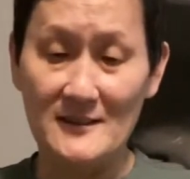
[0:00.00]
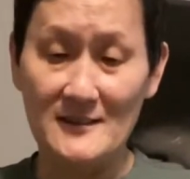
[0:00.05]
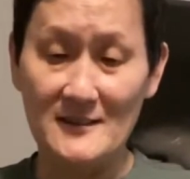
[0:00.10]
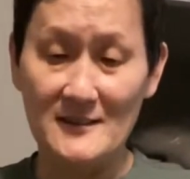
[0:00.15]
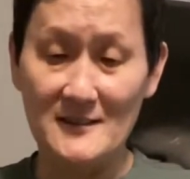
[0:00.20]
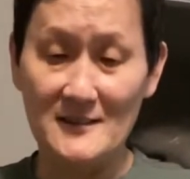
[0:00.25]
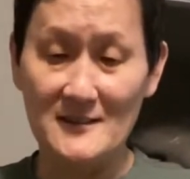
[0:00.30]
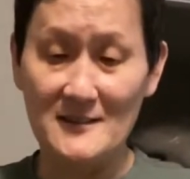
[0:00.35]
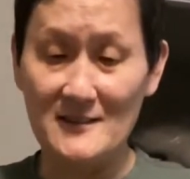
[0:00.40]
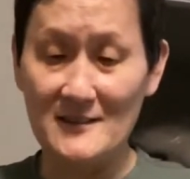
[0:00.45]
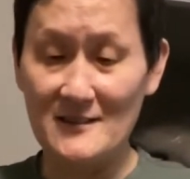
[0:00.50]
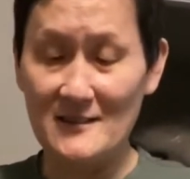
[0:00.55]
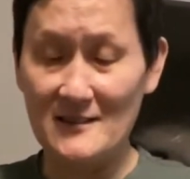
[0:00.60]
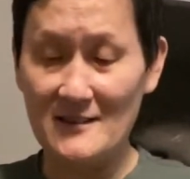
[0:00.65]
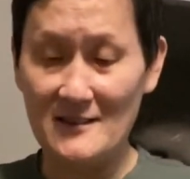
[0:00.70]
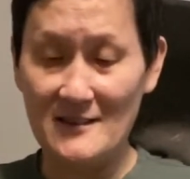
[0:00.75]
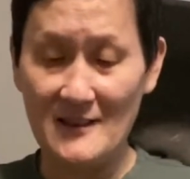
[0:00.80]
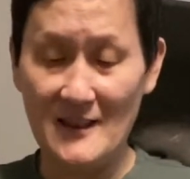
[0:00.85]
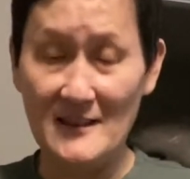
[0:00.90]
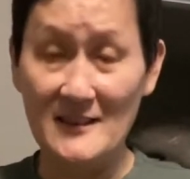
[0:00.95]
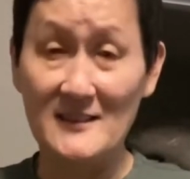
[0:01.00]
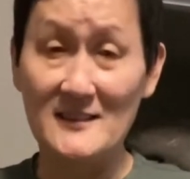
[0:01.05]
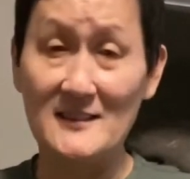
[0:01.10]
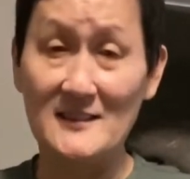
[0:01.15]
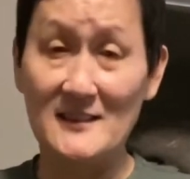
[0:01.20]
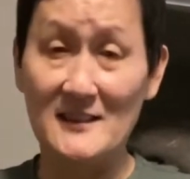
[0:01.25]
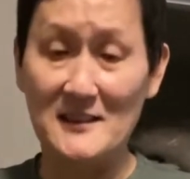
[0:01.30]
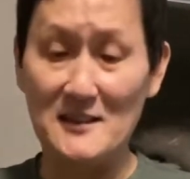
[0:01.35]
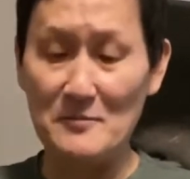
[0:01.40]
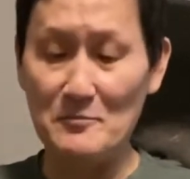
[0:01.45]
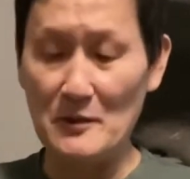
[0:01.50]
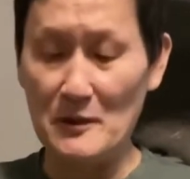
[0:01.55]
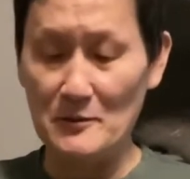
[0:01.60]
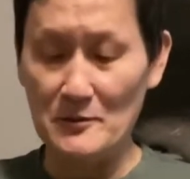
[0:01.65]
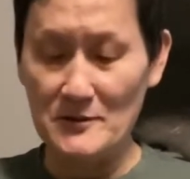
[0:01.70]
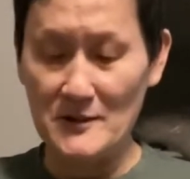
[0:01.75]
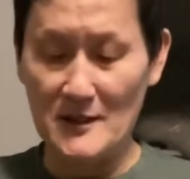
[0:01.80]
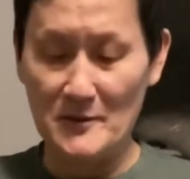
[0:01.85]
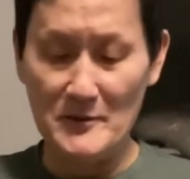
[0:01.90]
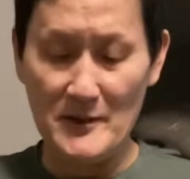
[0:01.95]
It, I didn't see any
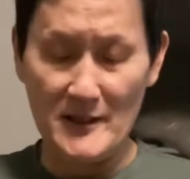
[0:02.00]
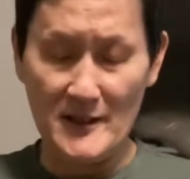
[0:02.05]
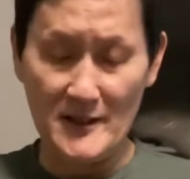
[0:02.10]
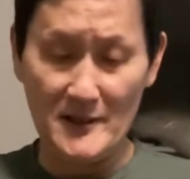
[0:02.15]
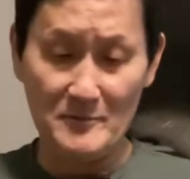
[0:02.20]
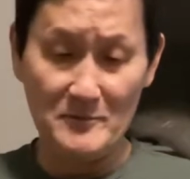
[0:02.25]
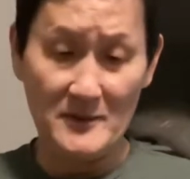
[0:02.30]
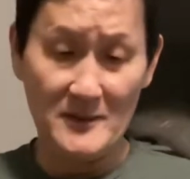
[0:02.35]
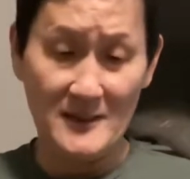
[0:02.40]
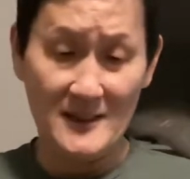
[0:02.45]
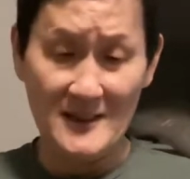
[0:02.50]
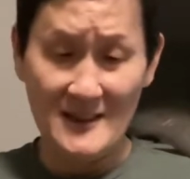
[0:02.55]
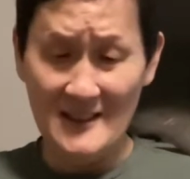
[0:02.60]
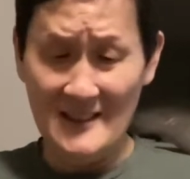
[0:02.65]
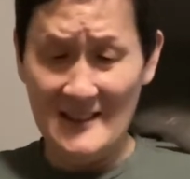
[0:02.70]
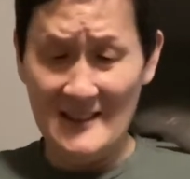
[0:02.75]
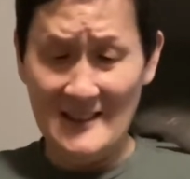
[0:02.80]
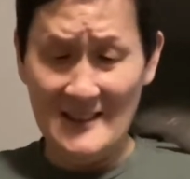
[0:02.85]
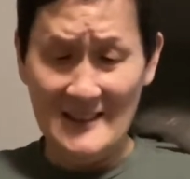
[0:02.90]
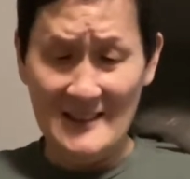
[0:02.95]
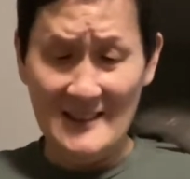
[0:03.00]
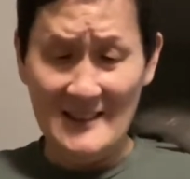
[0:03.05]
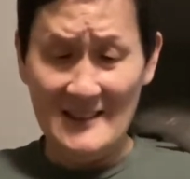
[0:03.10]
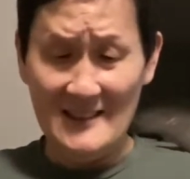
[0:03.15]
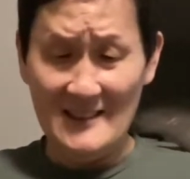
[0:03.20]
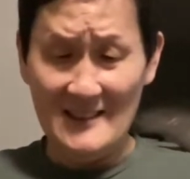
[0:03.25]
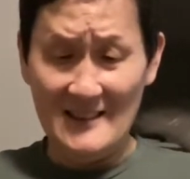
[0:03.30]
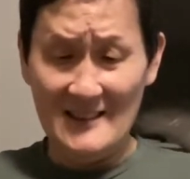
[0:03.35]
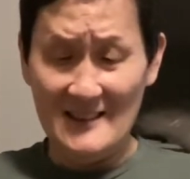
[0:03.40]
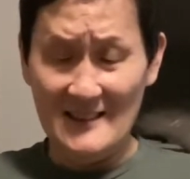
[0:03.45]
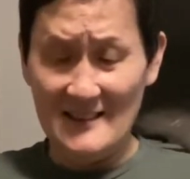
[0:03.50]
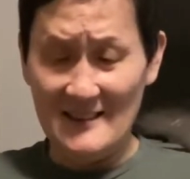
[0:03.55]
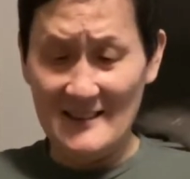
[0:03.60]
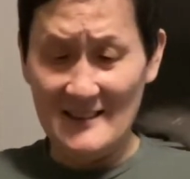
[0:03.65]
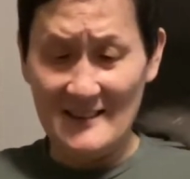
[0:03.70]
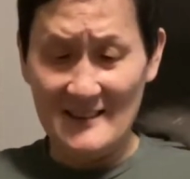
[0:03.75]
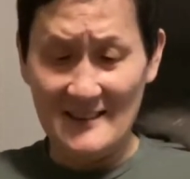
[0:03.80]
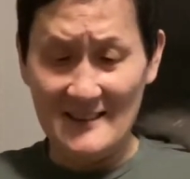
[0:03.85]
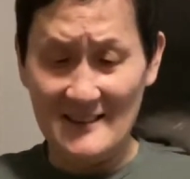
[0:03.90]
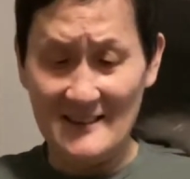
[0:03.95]
bubbles coming up
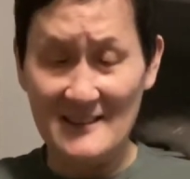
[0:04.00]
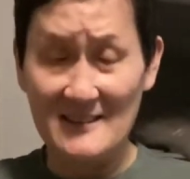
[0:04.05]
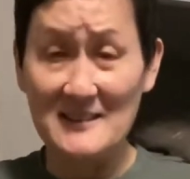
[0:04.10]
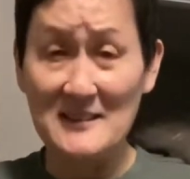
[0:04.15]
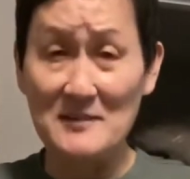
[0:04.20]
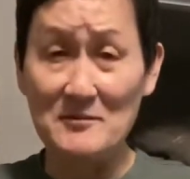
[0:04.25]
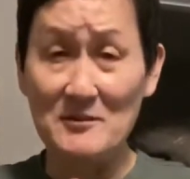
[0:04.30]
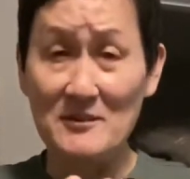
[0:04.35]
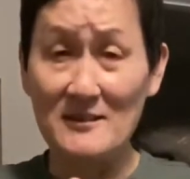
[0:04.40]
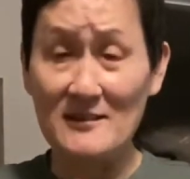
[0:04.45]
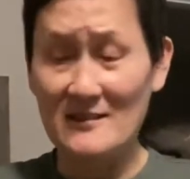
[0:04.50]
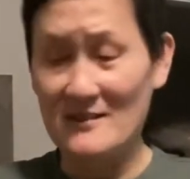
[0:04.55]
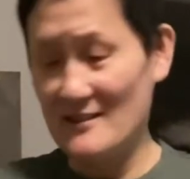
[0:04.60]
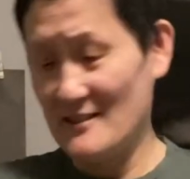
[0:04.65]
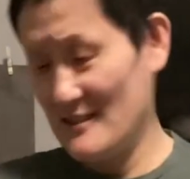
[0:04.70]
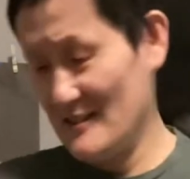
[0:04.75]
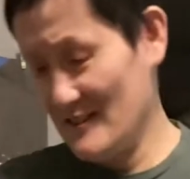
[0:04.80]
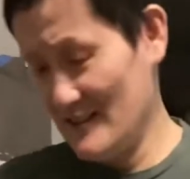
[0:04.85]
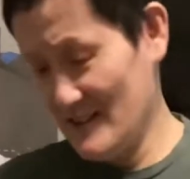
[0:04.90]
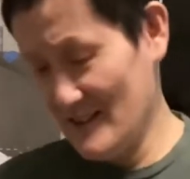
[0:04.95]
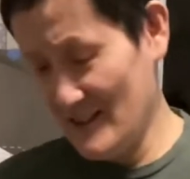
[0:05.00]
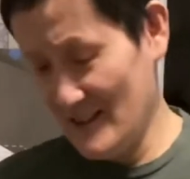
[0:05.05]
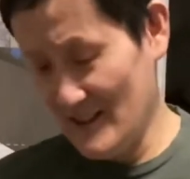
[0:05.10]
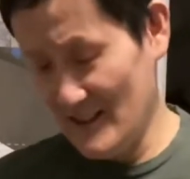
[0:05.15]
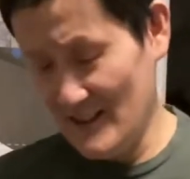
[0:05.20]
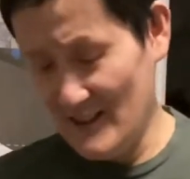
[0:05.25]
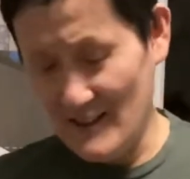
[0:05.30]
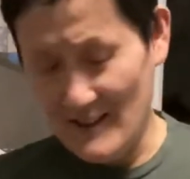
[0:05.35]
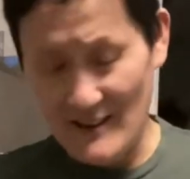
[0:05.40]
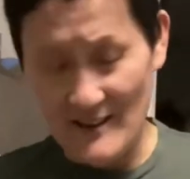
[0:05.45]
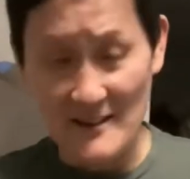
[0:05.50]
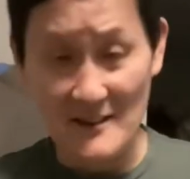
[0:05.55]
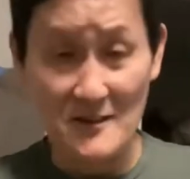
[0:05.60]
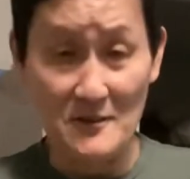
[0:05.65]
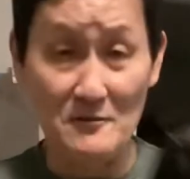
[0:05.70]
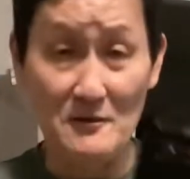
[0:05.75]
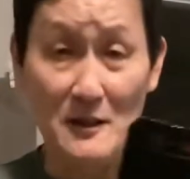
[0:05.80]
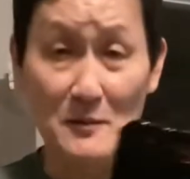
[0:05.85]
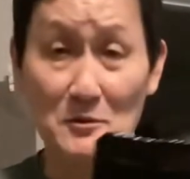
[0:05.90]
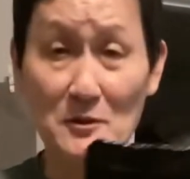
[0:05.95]
and it seems I think the
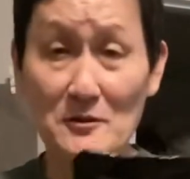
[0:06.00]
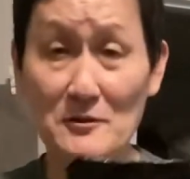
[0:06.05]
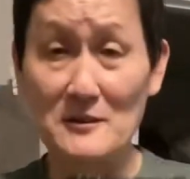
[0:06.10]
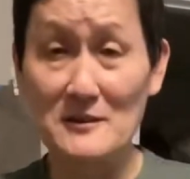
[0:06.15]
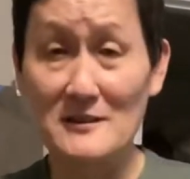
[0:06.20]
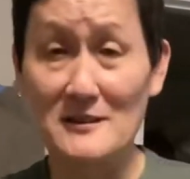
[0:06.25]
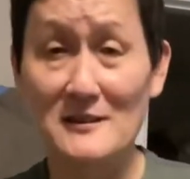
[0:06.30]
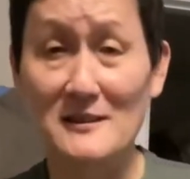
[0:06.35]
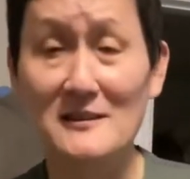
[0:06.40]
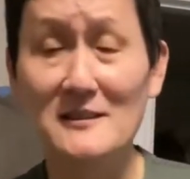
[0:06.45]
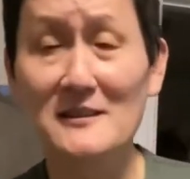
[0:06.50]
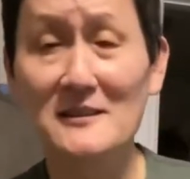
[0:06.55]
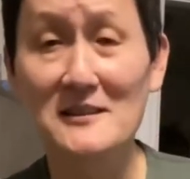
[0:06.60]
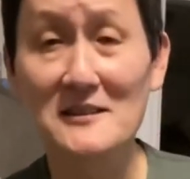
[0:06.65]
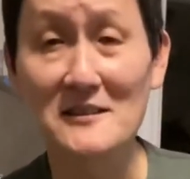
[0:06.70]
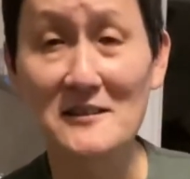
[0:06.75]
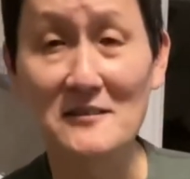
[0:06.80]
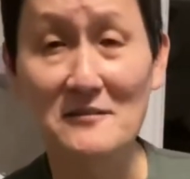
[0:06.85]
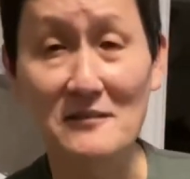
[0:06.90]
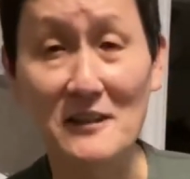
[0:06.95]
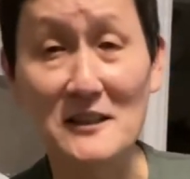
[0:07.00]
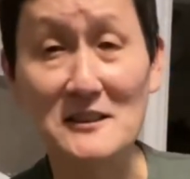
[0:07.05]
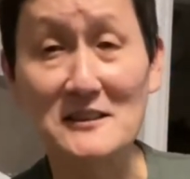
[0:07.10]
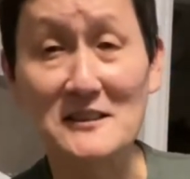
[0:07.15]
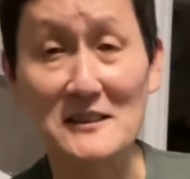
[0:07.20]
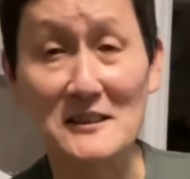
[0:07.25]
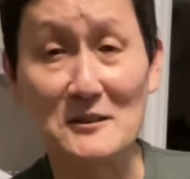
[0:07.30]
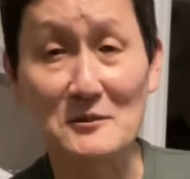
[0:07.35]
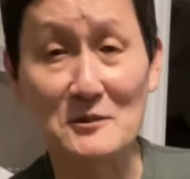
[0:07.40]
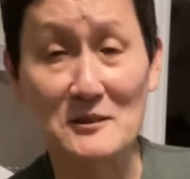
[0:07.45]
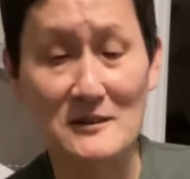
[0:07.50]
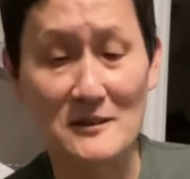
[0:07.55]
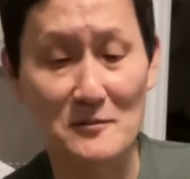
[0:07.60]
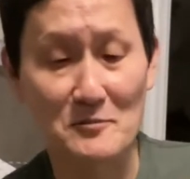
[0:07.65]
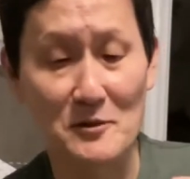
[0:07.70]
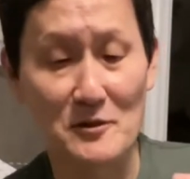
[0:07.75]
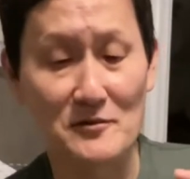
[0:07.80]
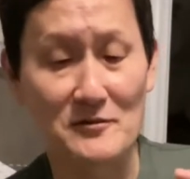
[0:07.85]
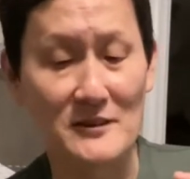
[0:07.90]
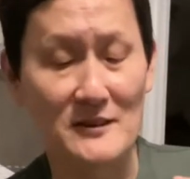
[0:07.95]
rubber was the Flex Seal was the
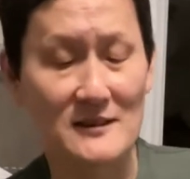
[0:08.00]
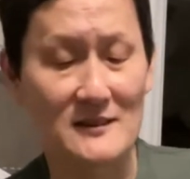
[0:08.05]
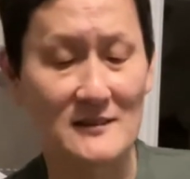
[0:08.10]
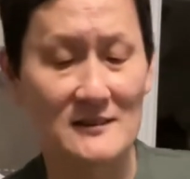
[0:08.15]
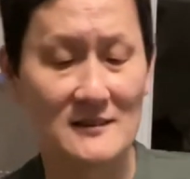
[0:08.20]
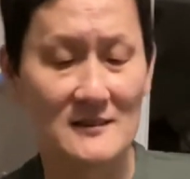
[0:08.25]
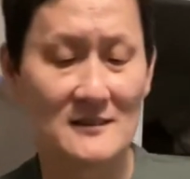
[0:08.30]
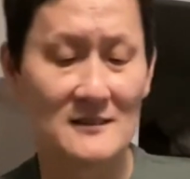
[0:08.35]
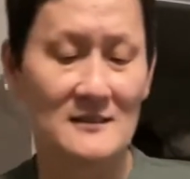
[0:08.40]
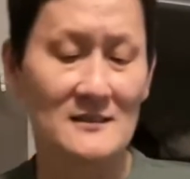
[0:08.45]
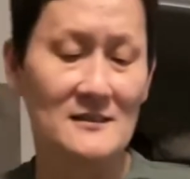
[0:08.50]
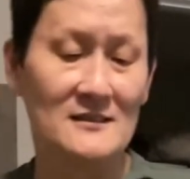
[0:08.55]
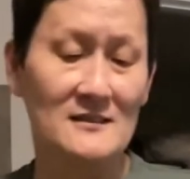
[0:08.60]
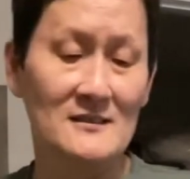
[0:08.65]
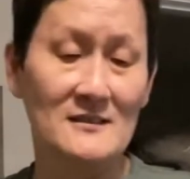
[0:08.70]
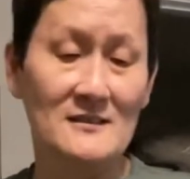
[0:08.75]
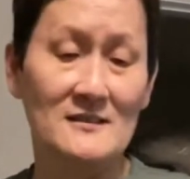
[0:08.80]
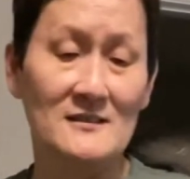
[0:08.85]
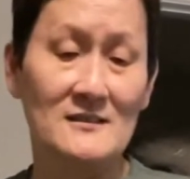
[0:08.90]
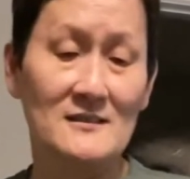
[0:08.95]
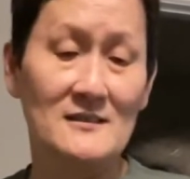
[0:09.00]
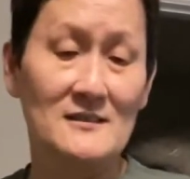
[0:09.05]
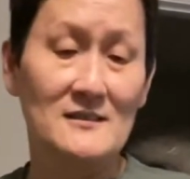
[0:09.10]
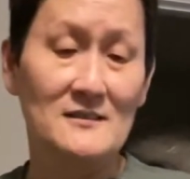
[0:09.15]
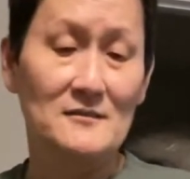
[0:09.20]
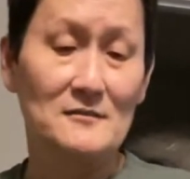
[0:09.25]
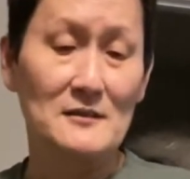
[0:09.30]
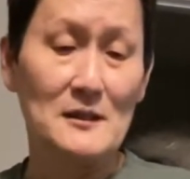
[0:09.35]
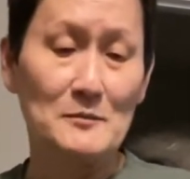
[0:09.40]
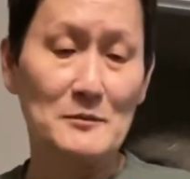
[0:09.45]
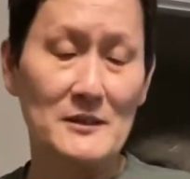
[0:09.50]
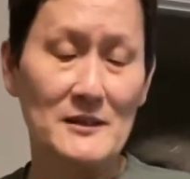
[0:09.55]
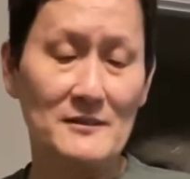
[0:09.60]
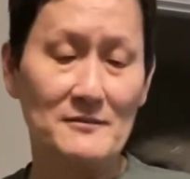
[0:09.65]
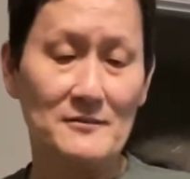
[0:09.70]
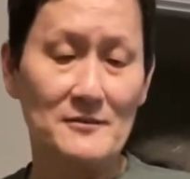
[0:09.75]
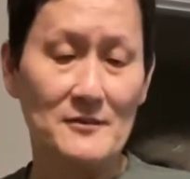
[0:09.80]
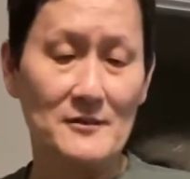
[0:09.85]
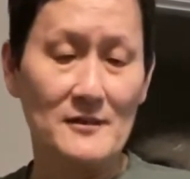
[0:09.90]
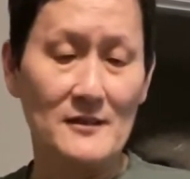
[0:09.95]
perfect remedy
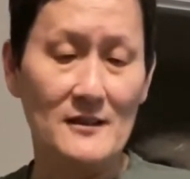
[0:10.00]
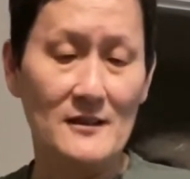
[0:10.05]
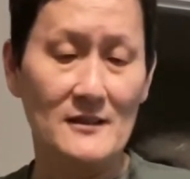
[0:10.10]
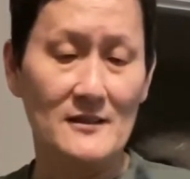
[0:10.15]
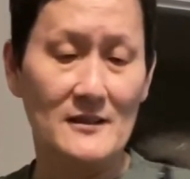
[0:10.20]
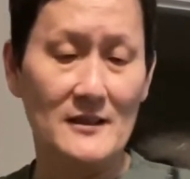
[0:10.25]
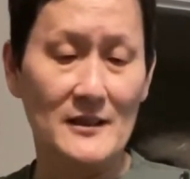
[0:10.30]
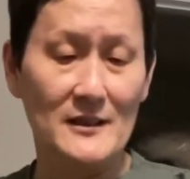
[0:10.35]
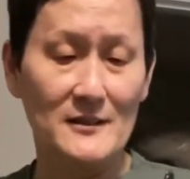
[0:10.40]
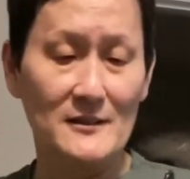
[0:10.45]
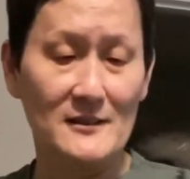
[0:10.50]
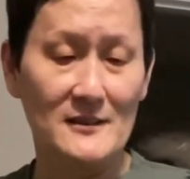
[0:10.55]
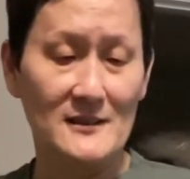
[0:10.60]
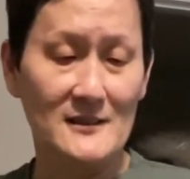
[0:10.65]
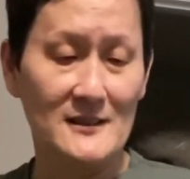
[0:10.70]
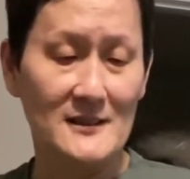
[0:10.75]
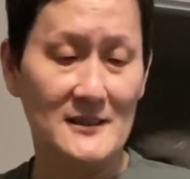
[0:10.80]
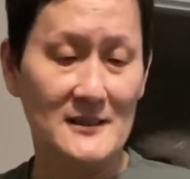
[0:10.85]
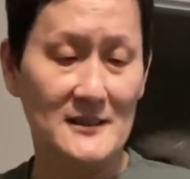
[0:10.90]
for the air leak.